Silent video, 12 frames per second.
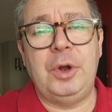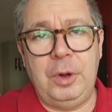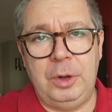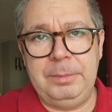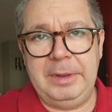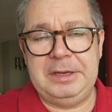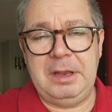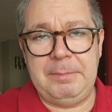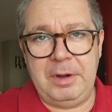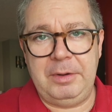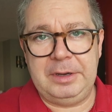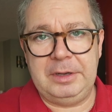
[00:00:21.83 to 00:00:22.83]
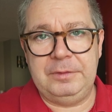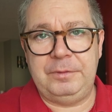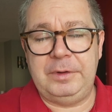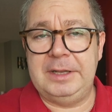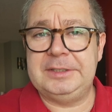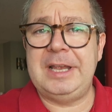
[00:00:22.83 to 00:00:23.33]
all my American
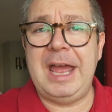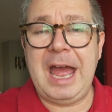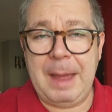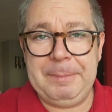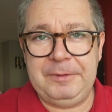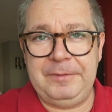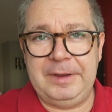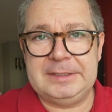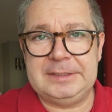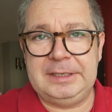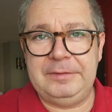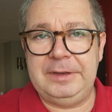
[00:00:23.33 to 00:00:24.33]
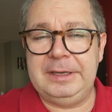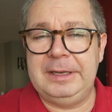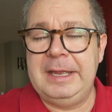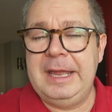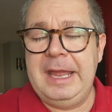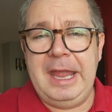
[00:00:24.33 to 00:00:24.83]
friends happy Thanksgiving.